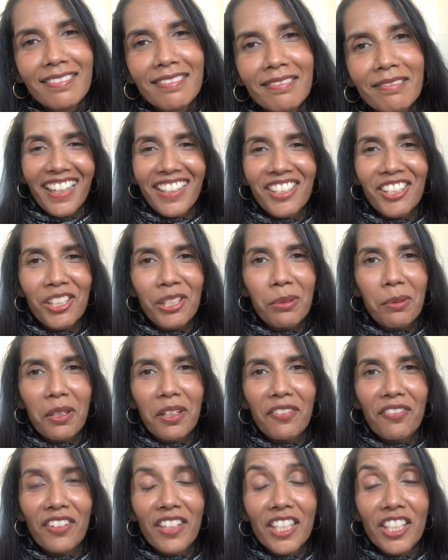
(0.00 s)
I just want to
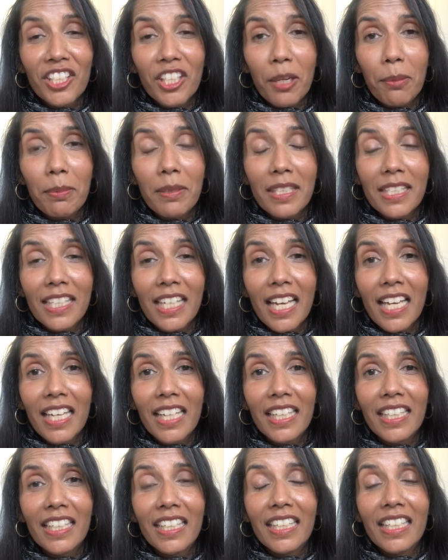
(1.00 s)
finish up and
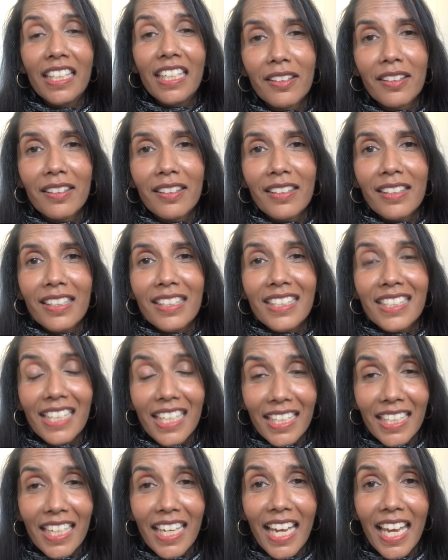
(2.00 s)
say,
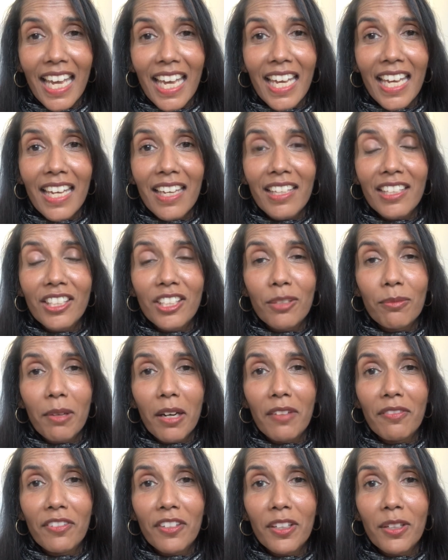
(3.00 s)
take care to my
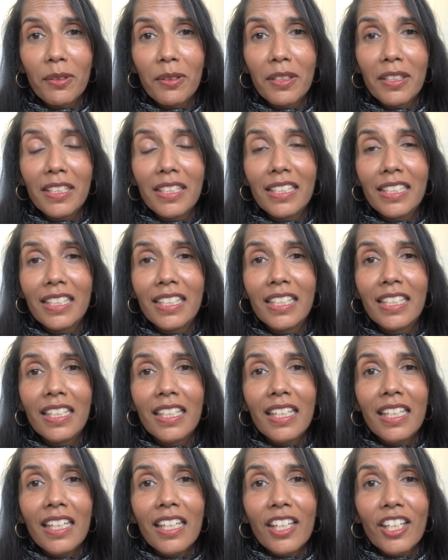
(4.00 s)
viewers,
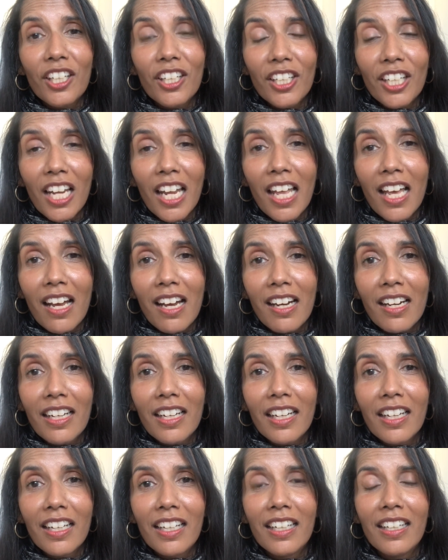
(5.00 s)
good
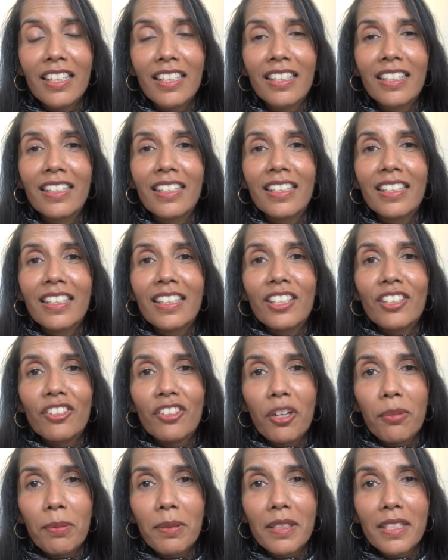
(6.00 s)
luck.
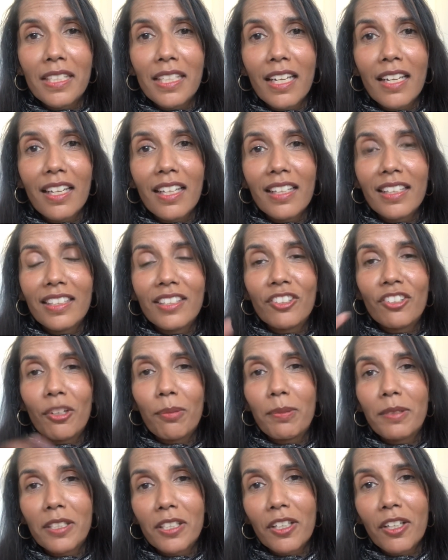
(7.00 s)
Drop us a, drop
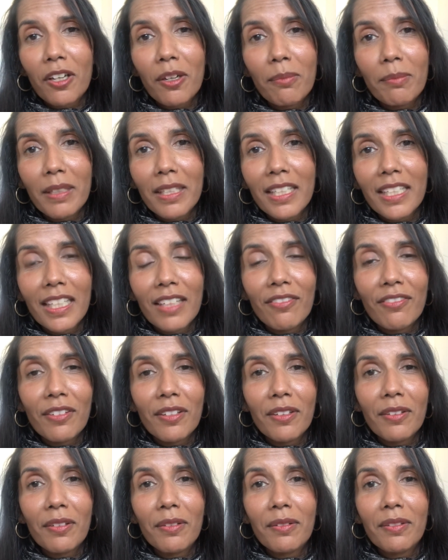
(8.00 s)
us a comment if
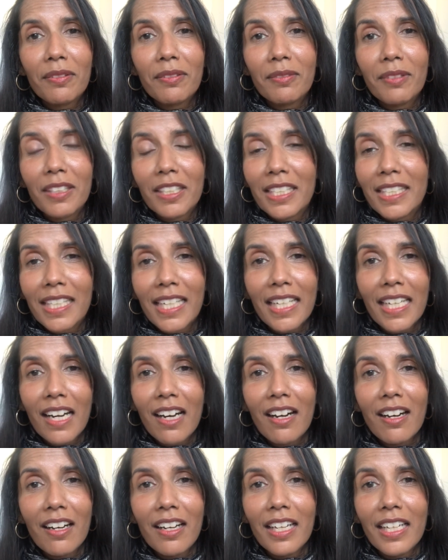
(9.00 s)
you want to say
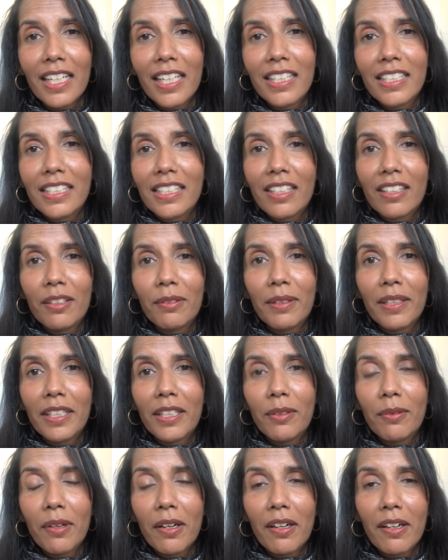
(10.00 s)
hi. Let us know where you
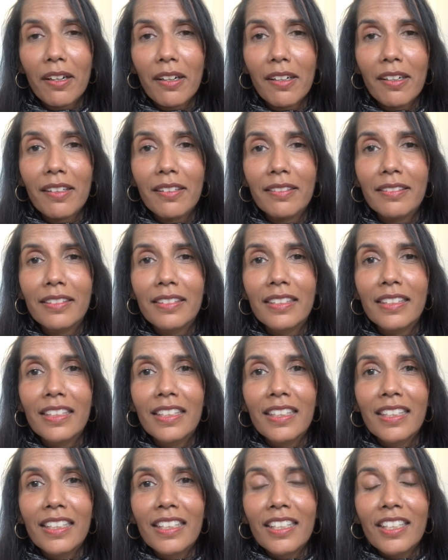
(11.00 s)
are.
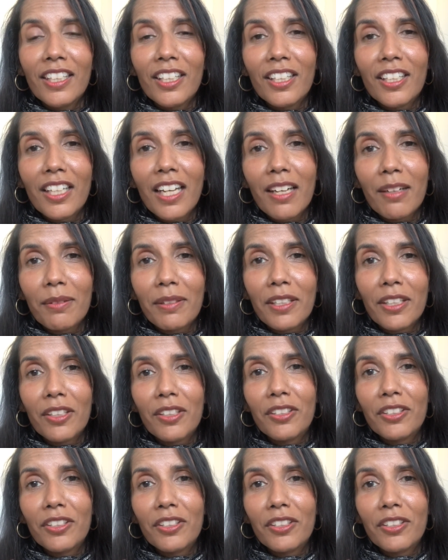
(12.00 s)
Good luck with your